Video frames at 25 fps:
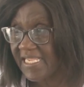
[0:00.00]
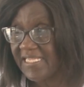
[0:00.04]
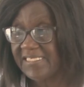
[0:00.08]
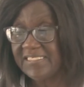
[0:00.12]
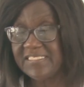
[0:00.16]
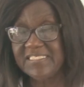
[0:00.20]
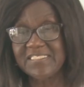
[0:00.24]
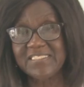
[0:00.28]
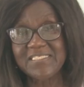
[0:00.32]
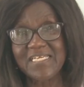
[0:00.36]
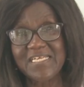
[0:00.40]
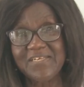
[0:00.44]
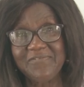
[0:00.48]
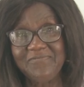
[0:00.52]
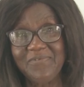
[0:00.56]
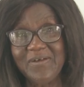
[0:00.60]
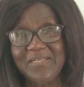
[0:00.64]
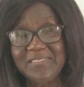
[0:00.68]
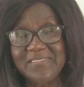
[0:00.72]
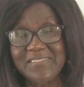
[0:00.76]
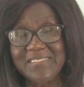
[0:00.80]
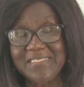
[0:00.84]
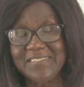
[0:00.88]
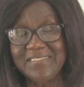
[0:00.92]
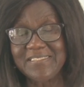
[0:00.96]
and
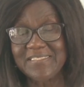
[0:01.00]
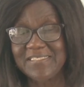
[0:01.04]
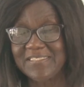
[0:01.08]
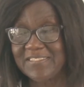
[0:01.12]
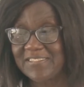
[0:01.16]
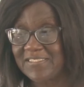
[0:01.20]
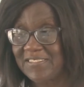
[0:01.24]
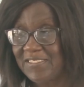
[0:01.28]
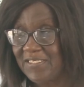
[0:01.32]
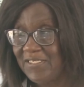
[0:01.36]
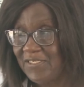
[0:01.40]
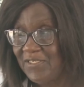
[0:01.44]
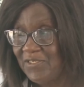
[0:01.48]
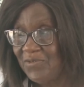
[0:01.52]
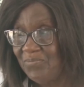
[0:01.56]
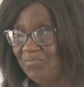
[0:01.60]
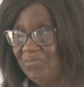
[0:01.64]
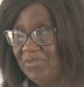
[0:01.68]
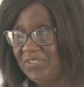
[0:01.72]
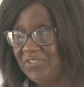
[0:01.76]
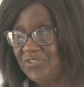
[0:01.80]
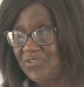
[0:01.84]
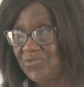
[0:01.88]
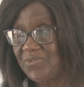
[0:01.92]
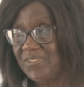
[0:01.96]
disadvantages
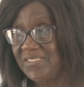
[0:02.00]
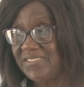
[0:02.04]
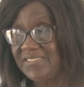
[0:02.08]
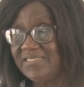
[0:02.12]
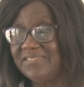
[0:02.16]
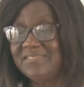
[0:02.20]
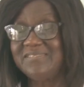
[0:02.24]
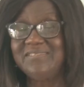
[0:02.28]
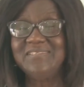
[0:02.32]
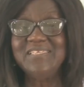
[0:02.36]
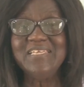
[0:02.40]
between